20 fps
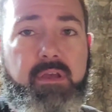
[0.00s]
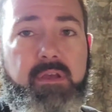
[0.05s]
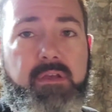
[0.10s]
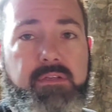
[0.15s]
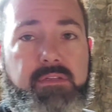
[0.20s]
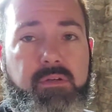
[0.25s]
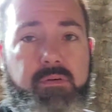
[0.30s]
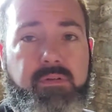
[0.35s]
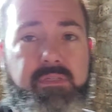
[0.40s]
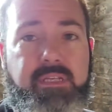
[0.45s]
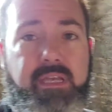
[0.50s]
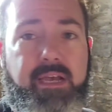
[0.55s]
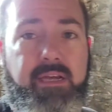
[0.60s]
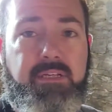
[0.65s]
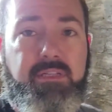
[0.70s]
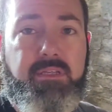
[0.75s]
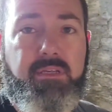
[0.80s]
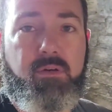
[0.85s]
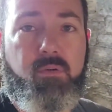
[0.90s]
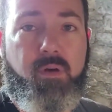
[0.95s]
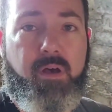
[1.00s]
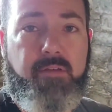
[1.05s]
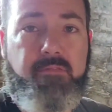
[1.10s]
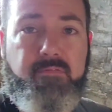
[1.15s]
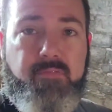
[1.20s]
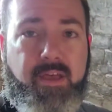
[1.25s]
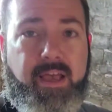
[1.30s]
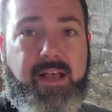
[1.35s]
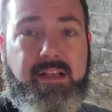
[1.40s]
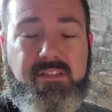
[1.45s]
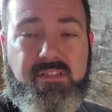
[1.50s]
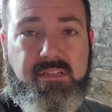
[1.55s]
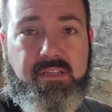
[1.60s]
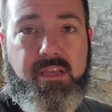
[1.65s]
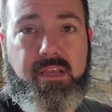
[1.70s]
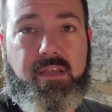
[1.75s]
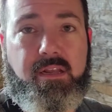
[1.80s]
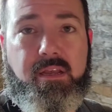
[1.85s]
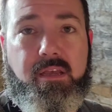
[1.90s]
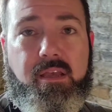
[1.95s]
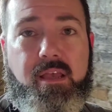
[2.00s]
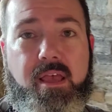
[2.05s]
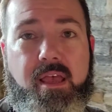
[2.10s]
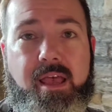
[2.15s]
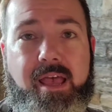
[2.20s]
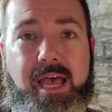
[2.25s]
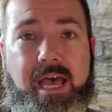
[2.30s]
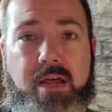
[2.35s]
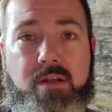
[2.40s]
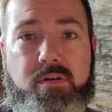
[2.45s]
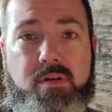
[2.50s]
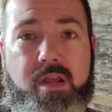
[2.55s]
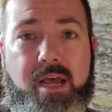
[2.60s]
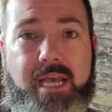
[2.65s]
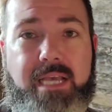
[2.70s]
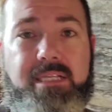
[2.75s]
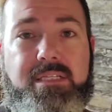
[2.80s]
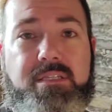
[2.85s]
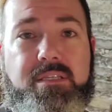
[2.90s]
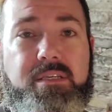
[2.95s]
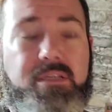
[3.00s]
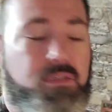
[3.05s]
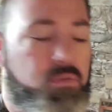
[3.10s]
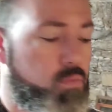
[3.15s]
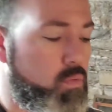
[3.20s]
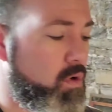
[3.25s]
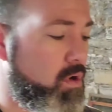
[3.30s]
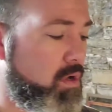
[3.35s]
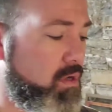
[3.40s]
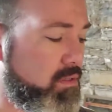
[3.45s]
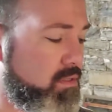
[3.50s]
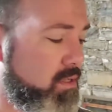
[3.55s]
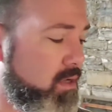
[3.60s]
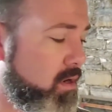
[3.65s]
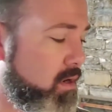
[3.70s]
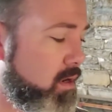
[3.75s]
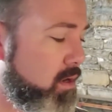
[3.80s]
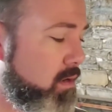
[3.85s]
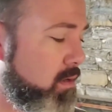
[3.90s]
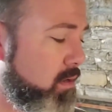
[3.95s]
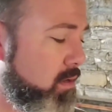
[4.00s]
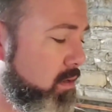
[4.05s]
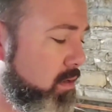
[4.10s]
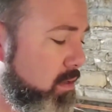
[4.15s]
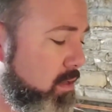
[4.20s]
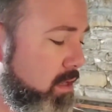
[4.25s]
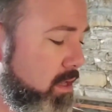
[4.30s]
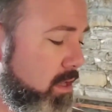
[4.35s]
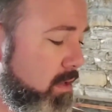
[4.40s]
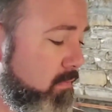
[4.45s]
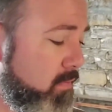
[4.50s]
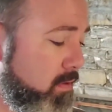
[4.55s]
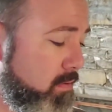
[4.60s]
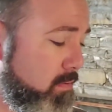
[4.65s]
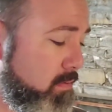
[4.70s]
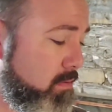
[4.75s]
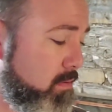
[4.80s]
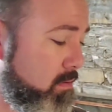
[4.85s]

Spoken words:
So it's actually quite fascinating how nice these walls are. Haven?